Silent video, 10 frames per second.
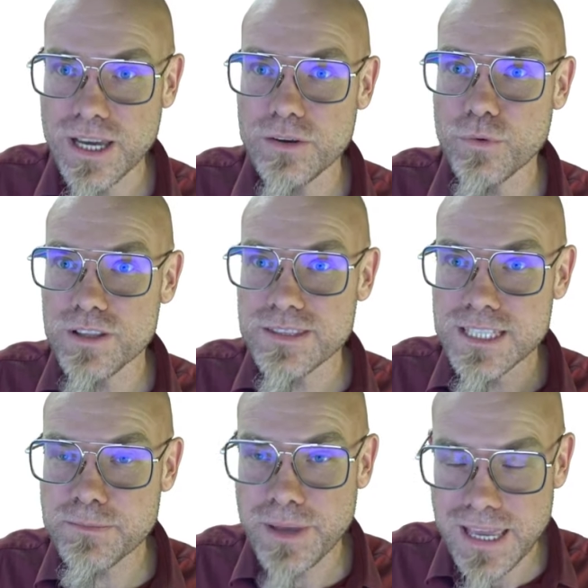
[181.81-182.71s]
And what
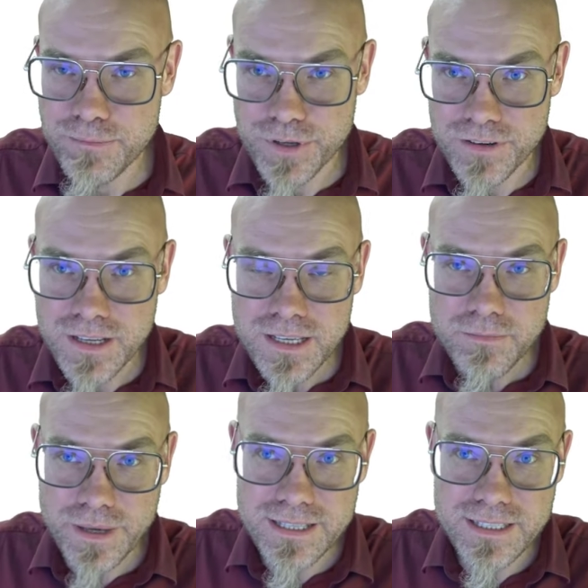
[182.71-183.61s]
this paper
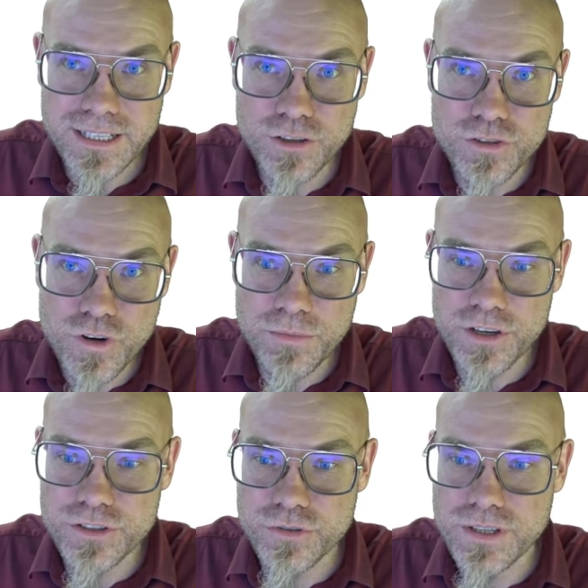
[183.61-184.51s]
basically
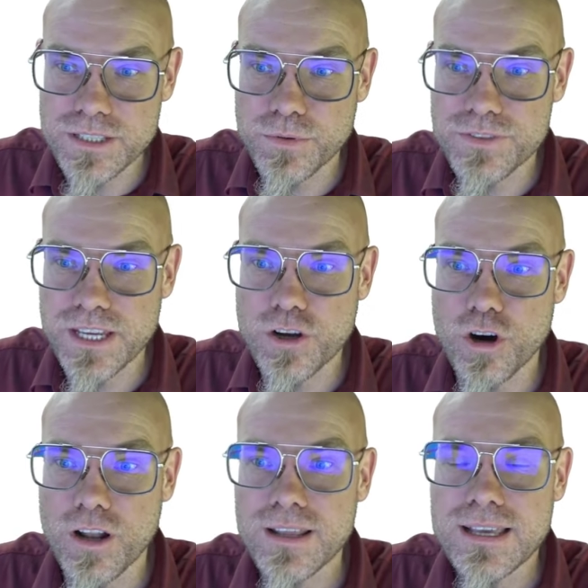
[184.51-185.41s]
contributed to is what they
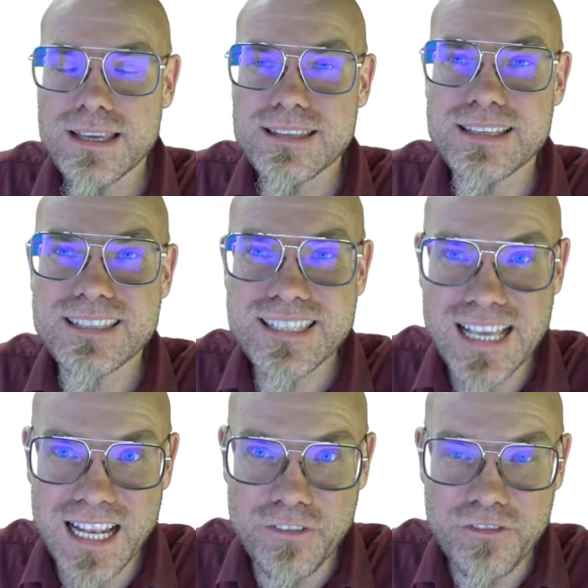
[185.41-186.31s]
call the
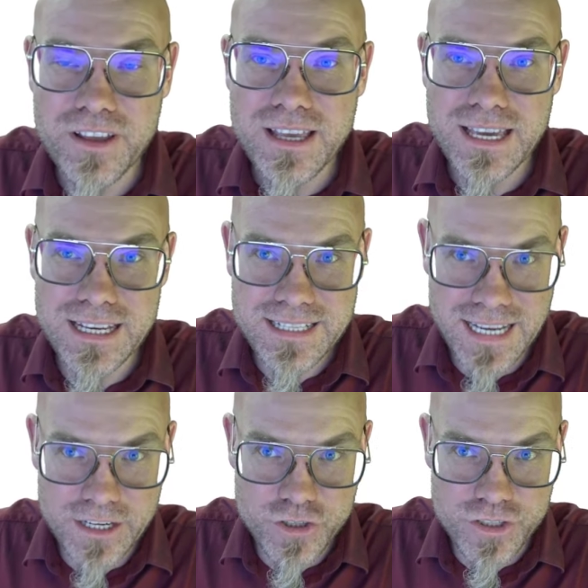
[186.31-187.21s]
self
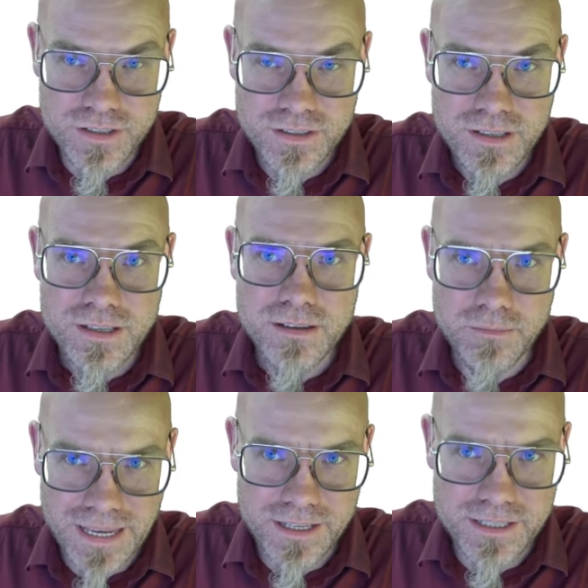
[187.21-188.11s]
attention
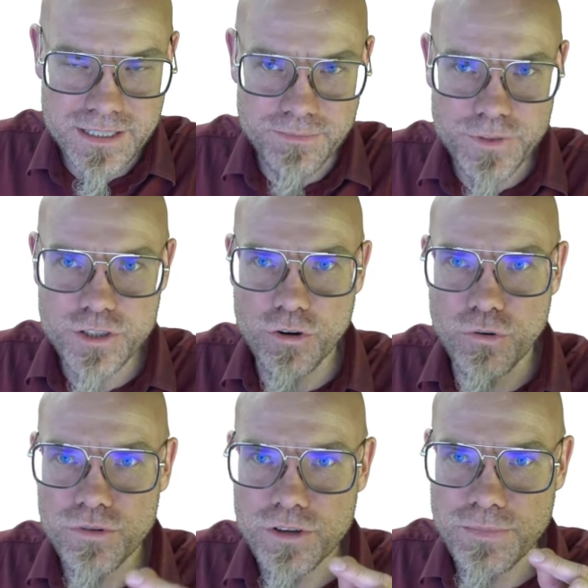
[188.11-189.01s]
mechanism.
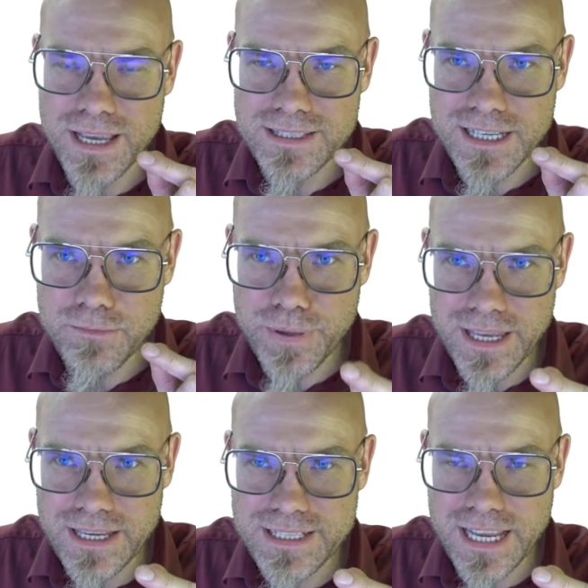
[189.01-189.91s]
So you basically
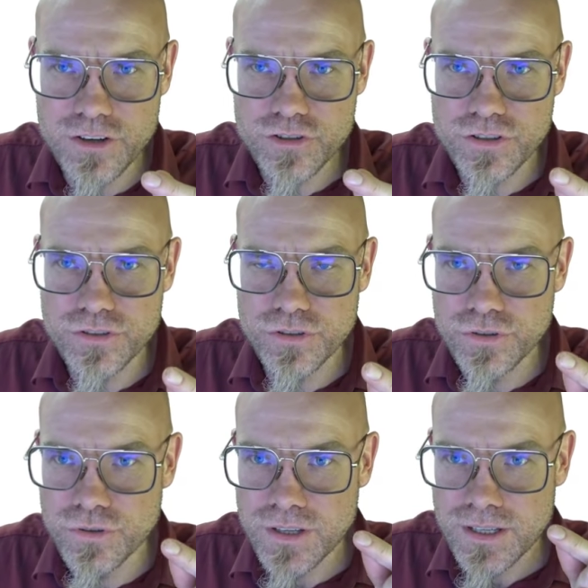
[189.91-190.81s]
pay attention
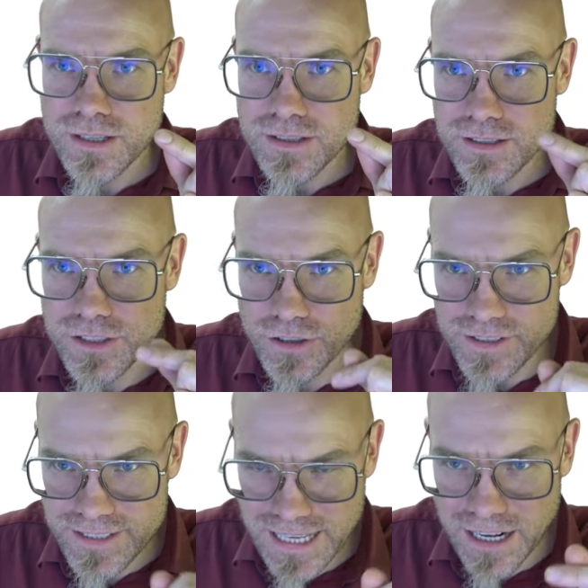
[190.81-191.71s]
to
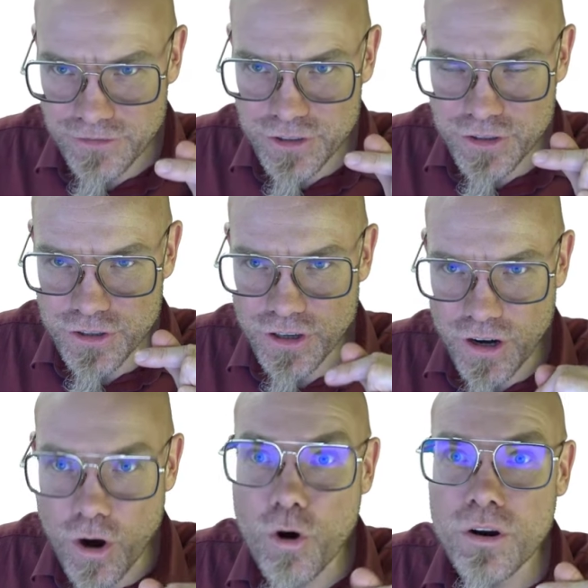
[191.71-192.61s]
yourself to your
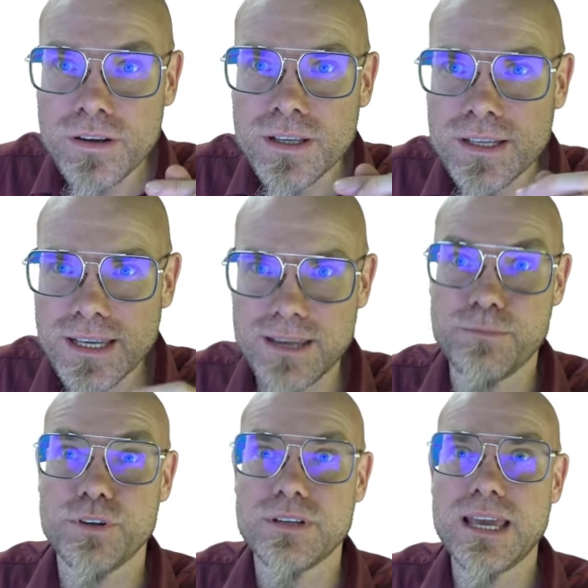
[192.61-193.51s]
own
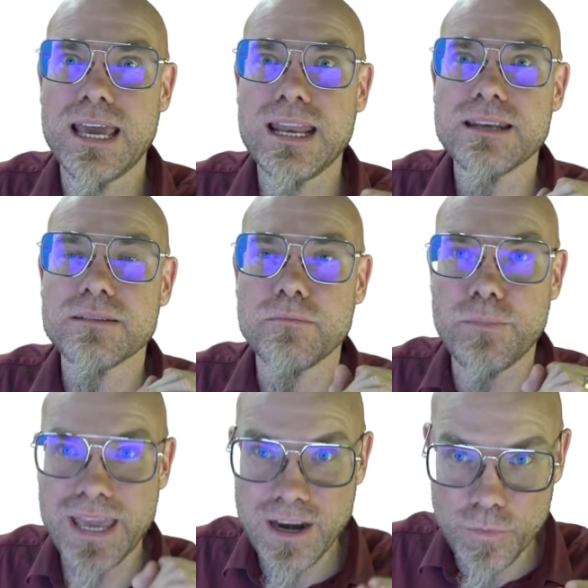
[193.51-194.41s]
input. And
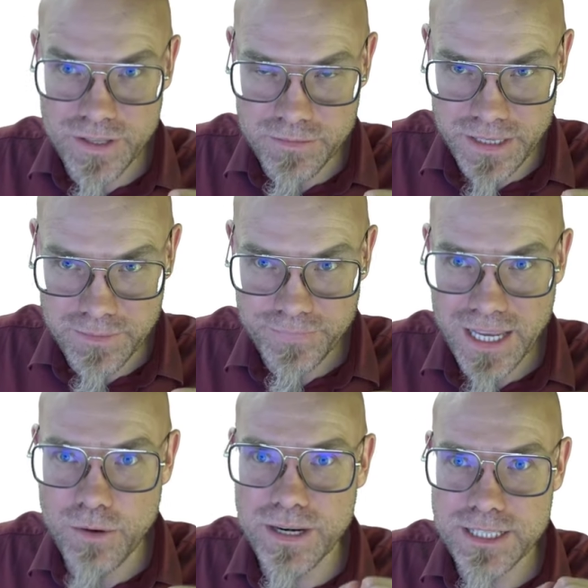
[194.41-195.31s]
bear with me,
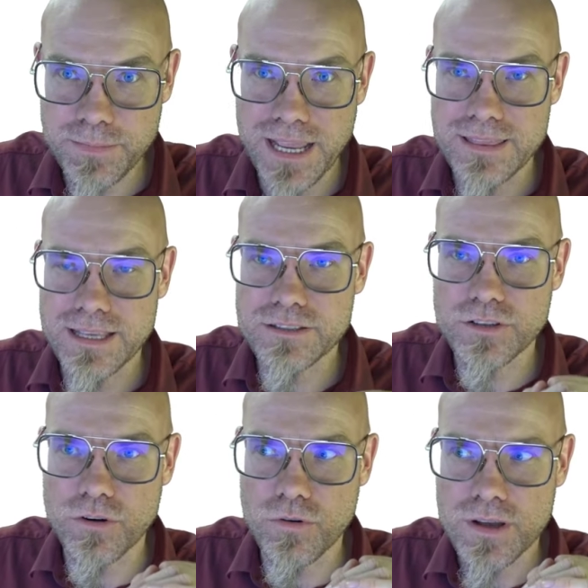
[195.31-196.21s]
I will explain that.
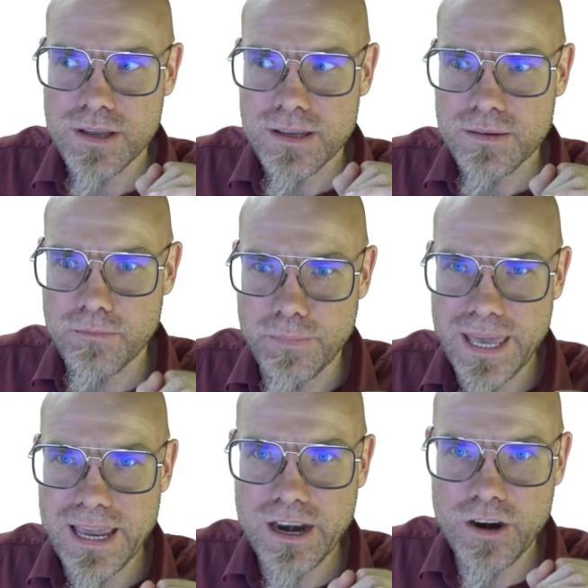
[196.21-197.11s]
So
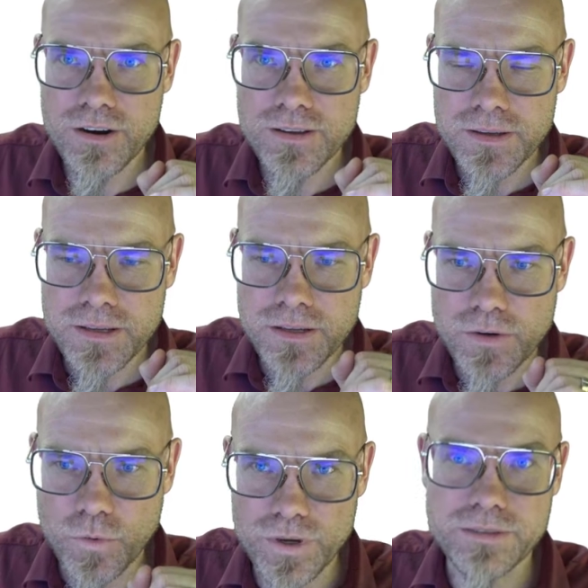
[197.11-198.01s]
bear
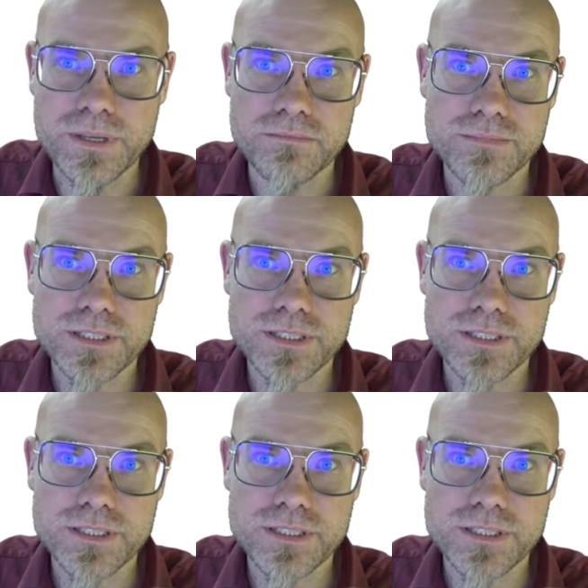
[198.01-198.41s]
with me.